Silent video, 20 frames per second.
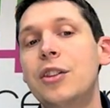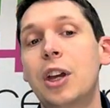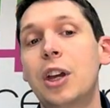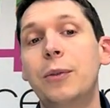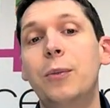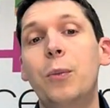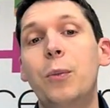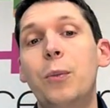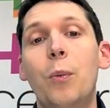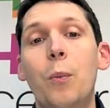
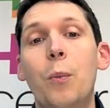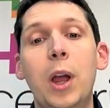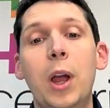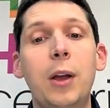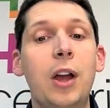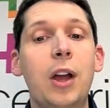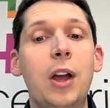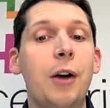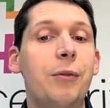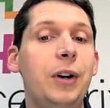So
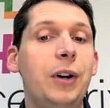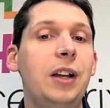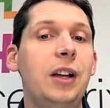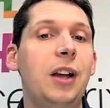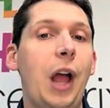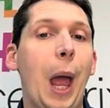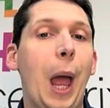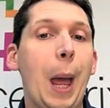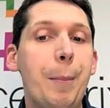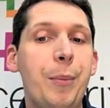we're going to be
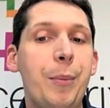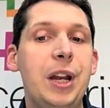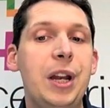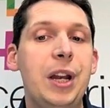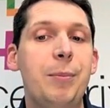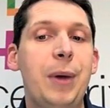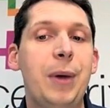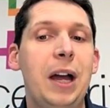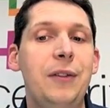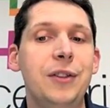covering a
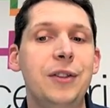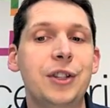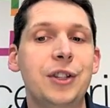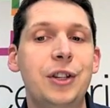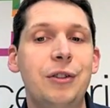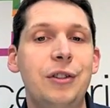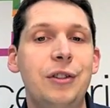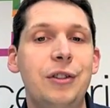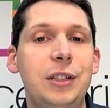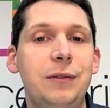bit about the
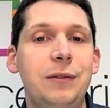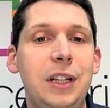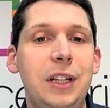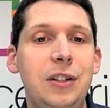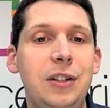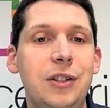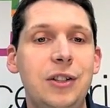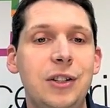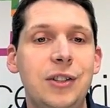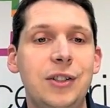security
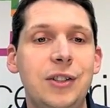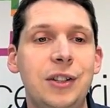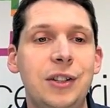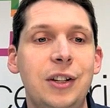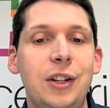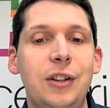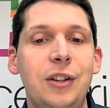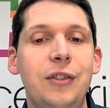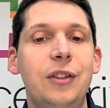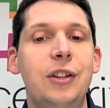features
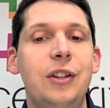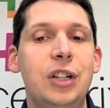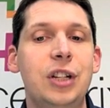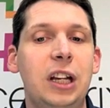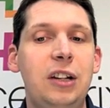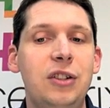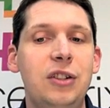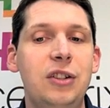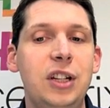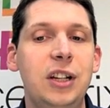that are
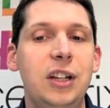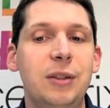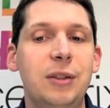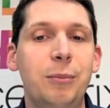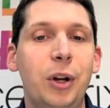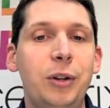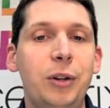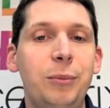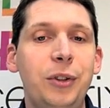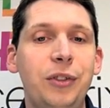changing at
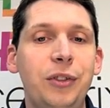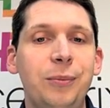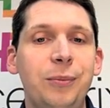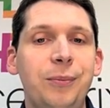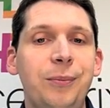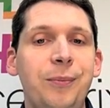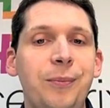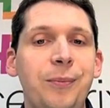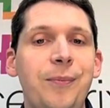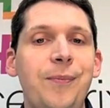the
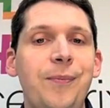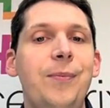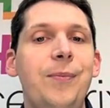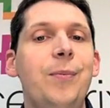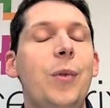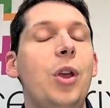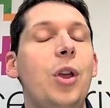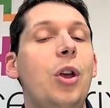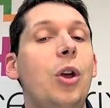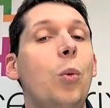moment.
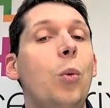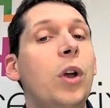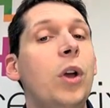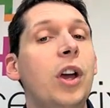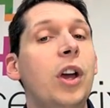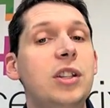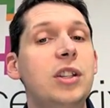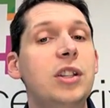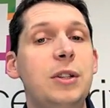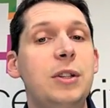
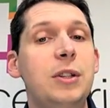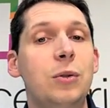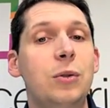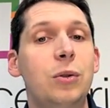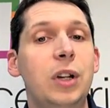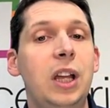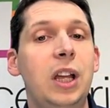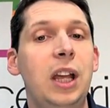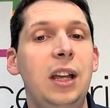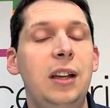We're going to be
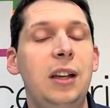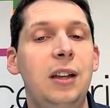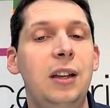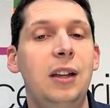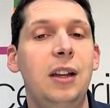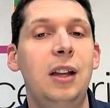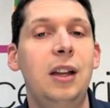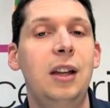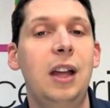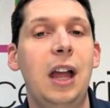
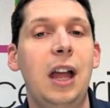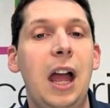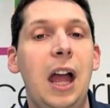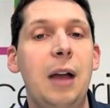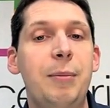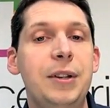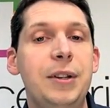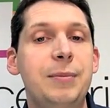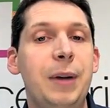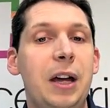talking
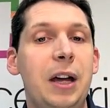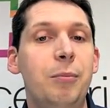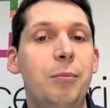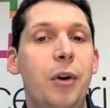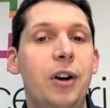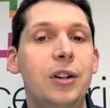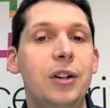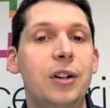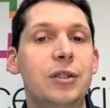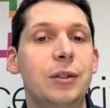a bit about
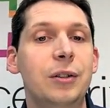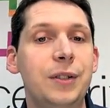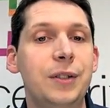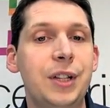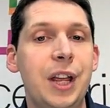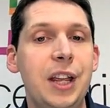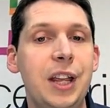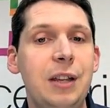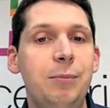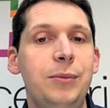Microsoft
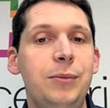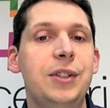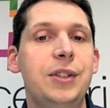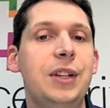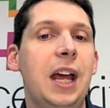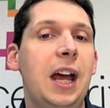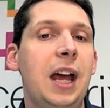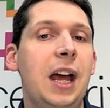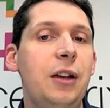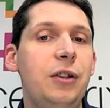
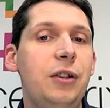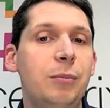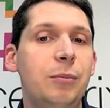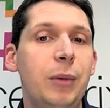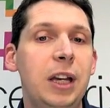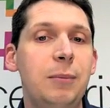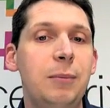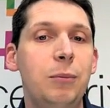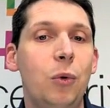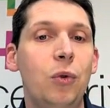Teams and how you
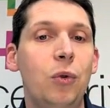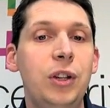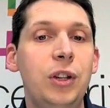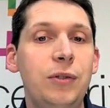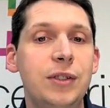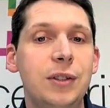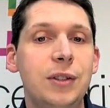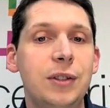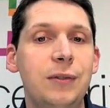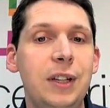can make more
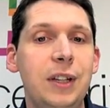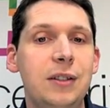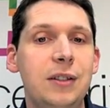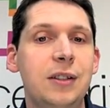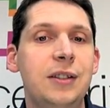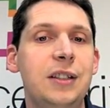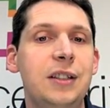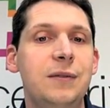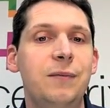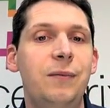use of it,
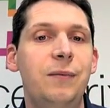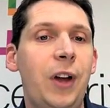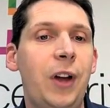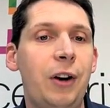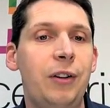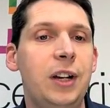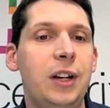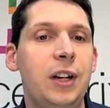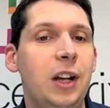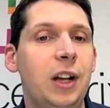because it's
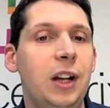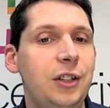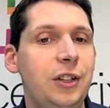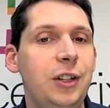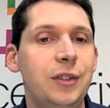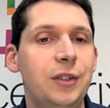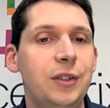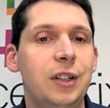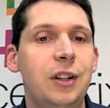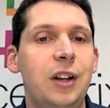very
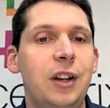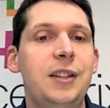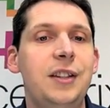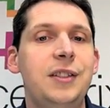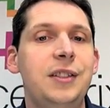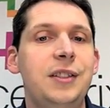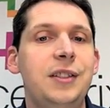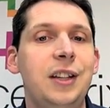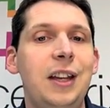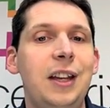
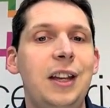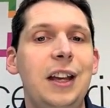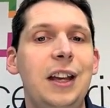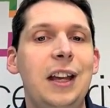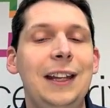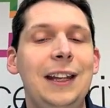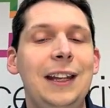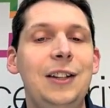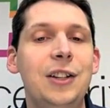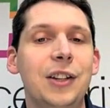underutilized
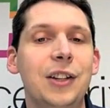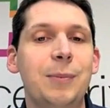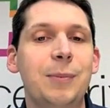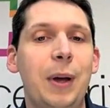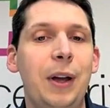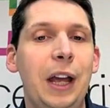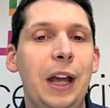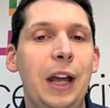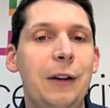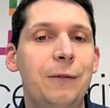in just
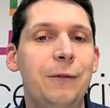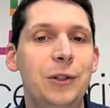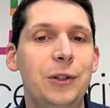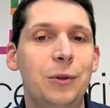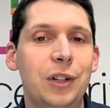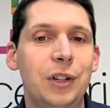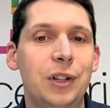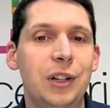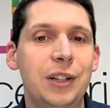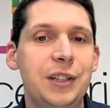about every
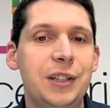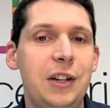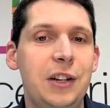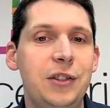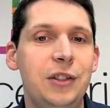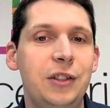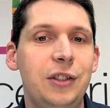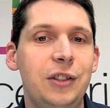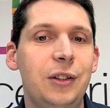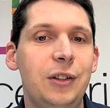
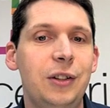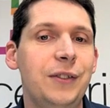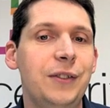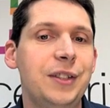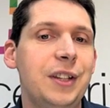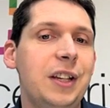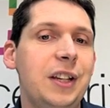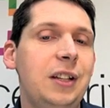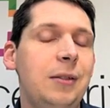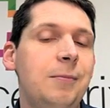organization that I've
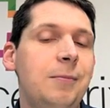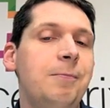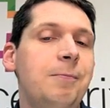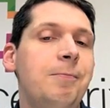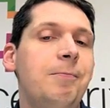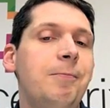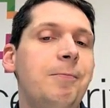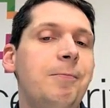seen.